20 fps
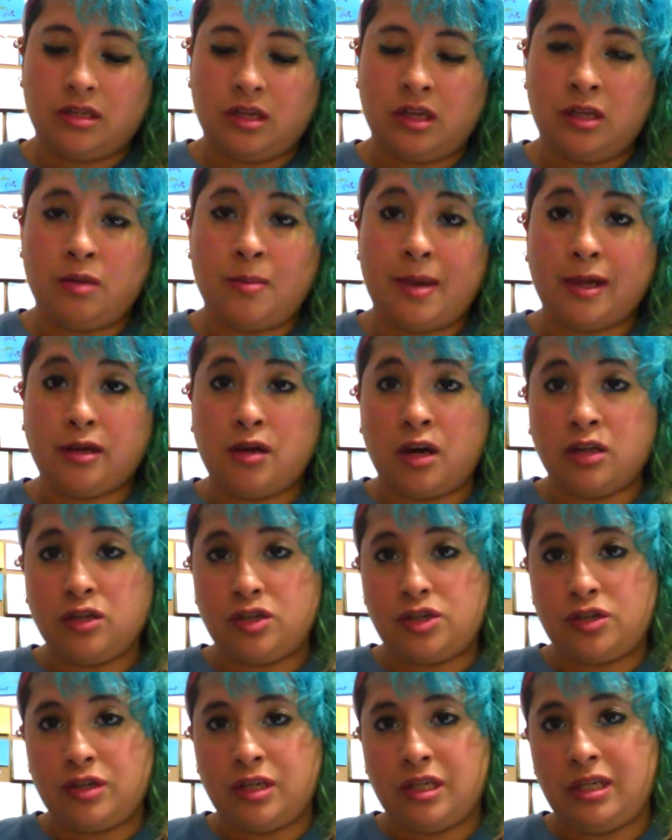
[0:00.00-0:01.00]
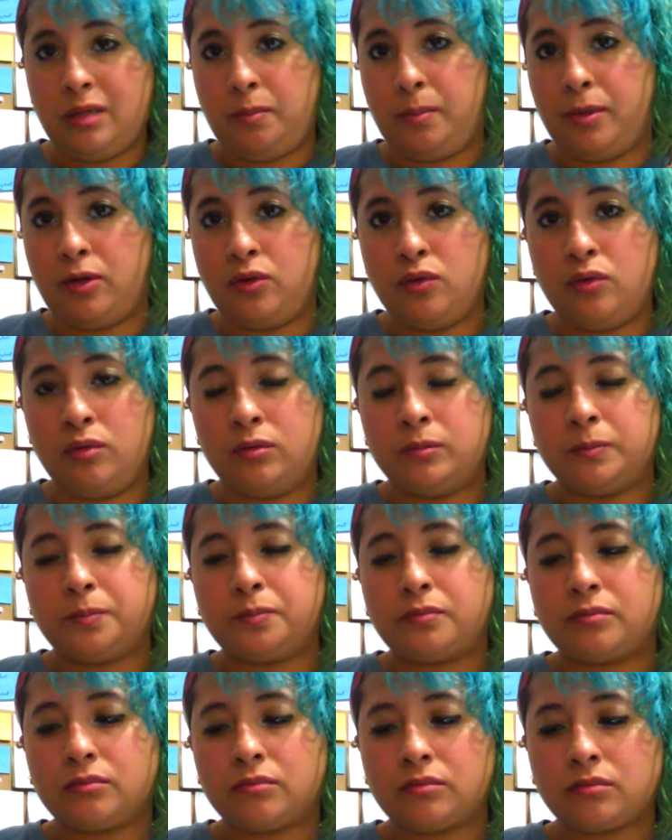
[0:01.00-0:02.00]
in my country, Peru,
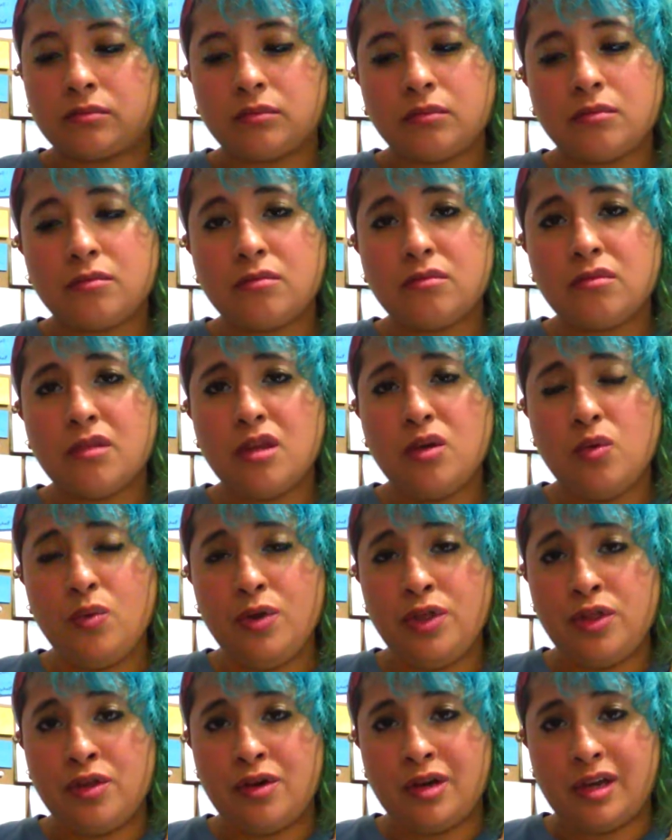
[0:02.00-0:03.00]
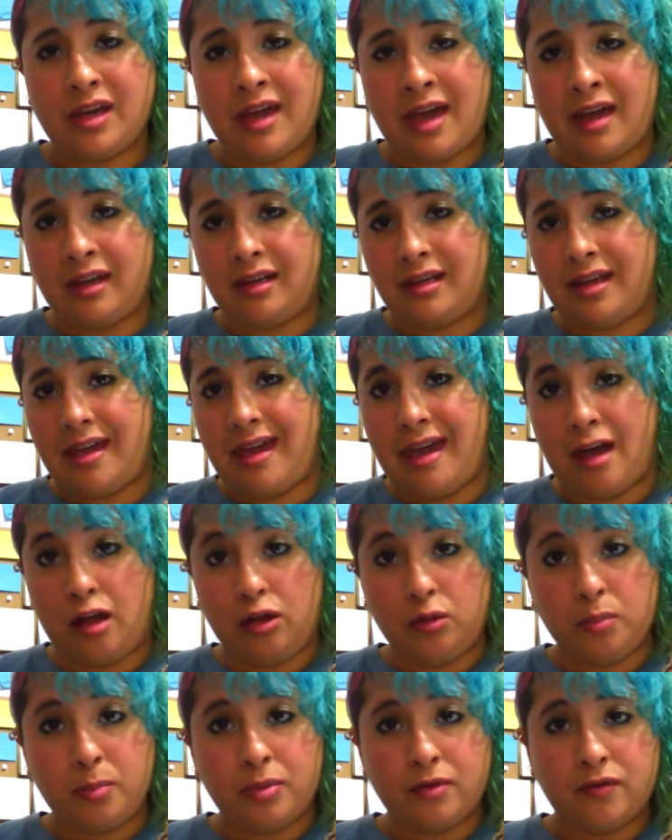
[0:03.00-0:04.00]
we don't get
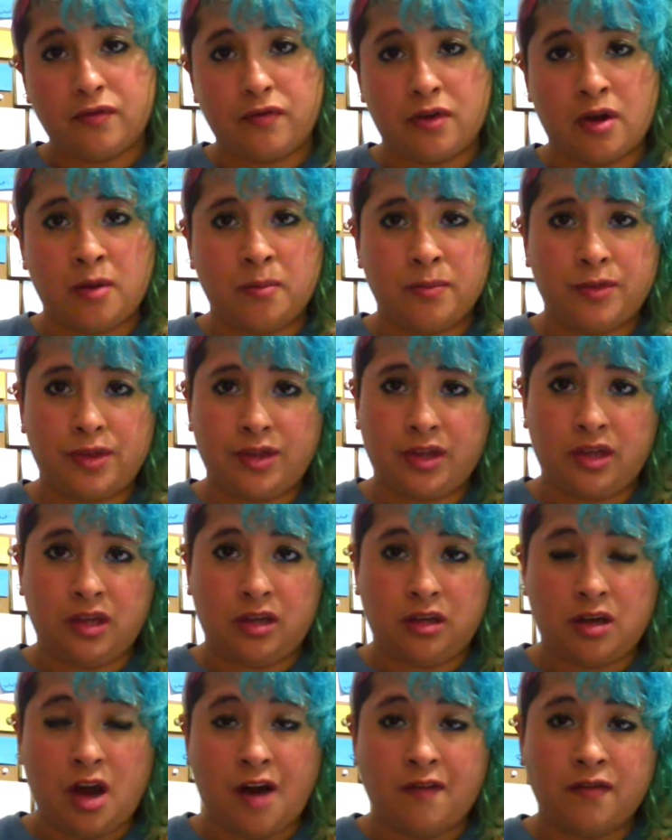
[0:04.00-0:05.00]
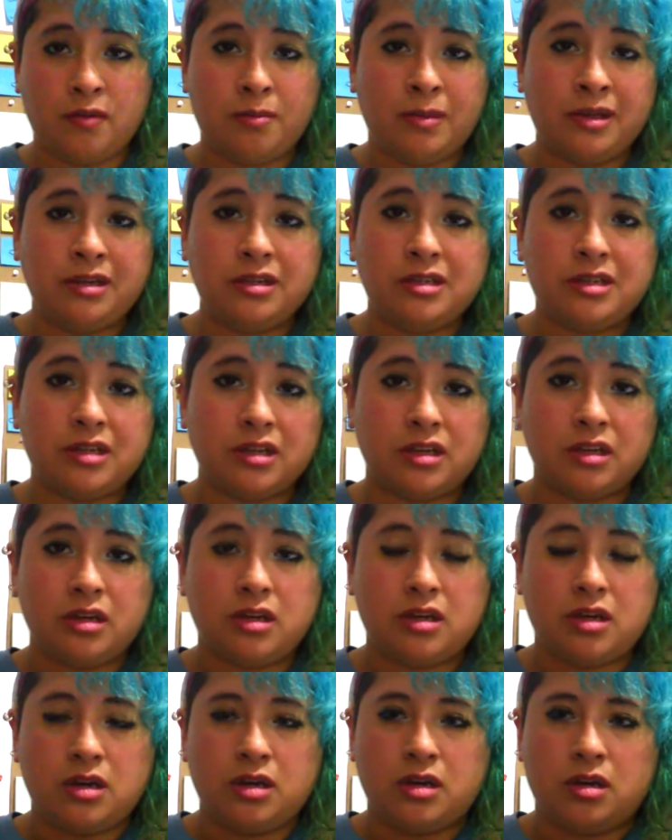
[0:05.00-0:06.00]
help from the government
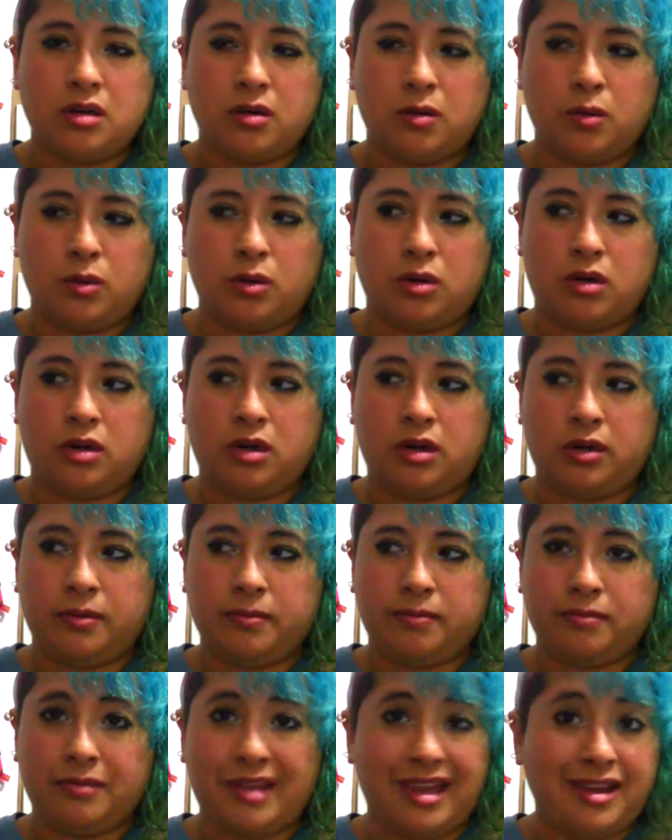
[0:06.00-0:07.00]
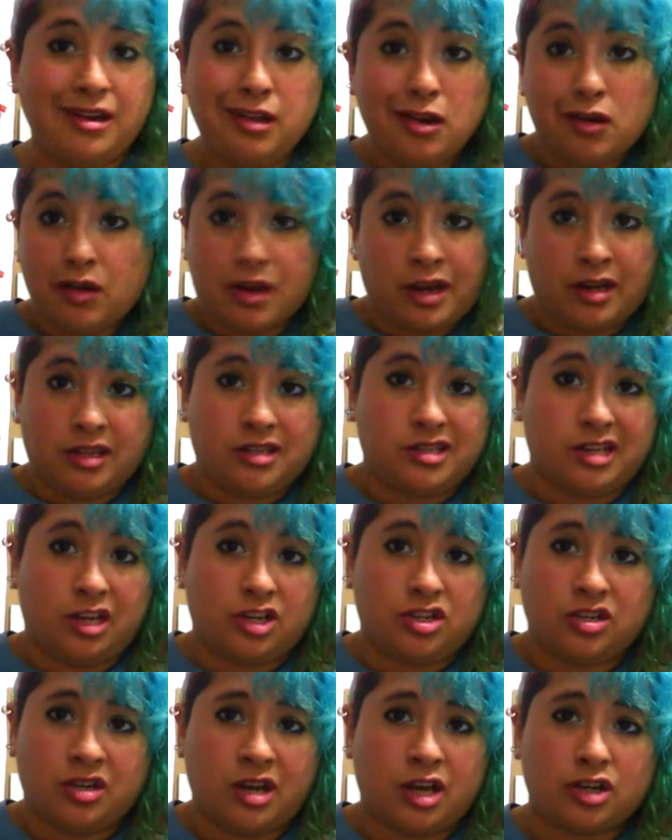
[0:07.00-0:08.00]
or any
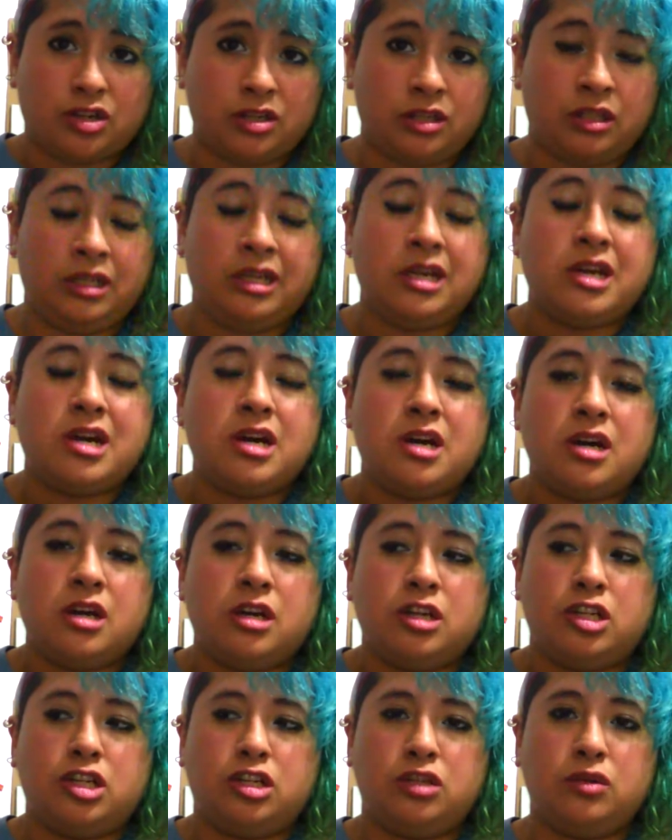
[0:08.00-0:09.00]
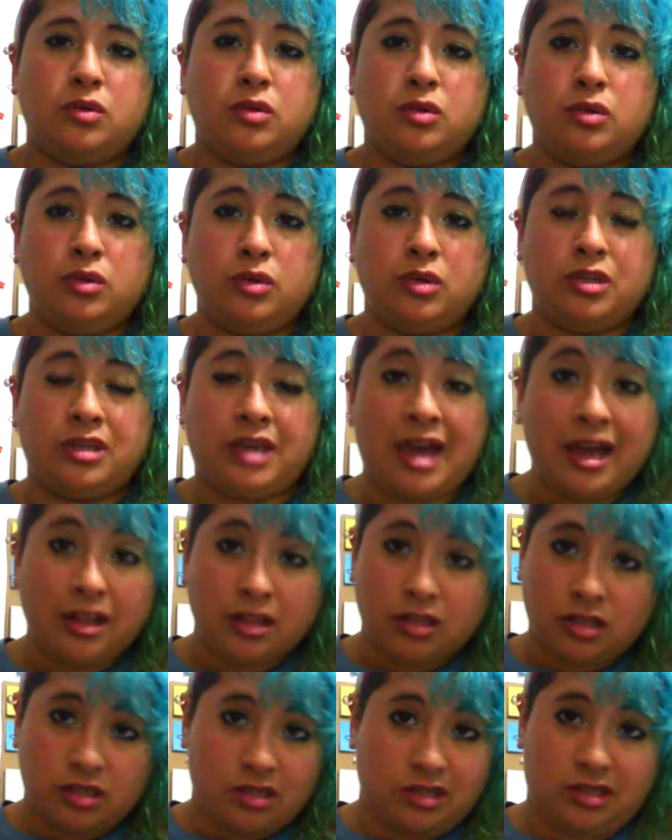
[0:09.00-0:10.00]
organization actually to
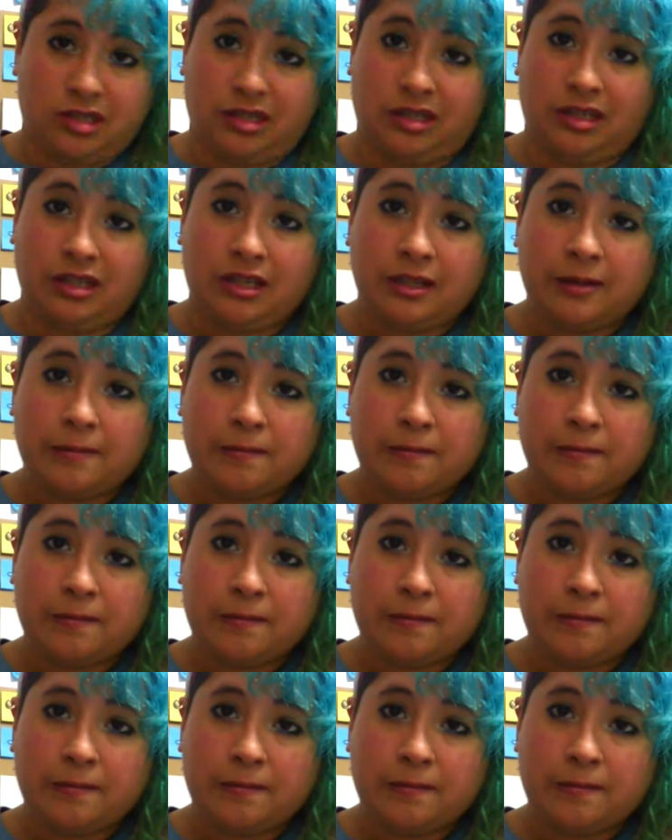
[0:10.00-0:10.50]
get tea.